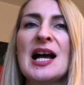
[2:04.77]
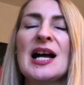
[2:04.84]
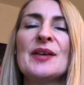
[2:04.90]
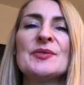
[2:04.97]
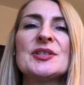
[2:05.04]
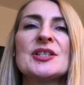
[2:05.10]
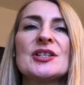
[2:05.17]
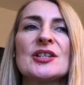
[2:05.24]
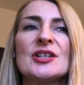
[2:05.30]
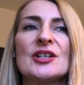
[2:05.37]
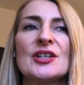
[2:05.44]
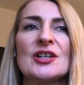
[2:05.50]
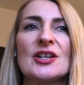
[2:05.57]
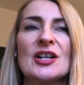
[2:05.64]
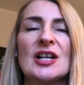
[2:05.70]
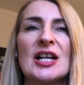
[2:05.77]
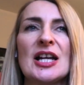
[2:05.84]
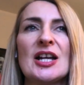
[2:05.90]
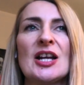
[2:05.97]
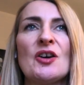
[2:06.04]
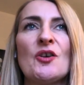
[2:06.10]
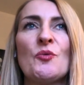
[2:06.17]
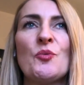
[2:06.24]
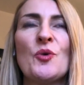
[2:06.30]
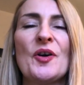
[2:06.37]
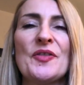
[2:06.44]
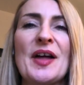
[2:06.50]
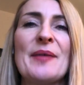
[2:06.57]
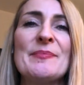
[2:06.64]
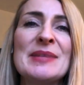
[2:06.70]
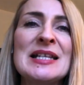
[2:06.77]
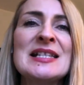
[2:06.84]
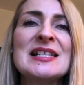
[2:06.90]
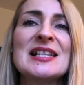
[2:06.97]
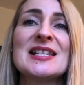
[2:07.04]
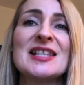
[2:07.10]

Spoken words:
And what that means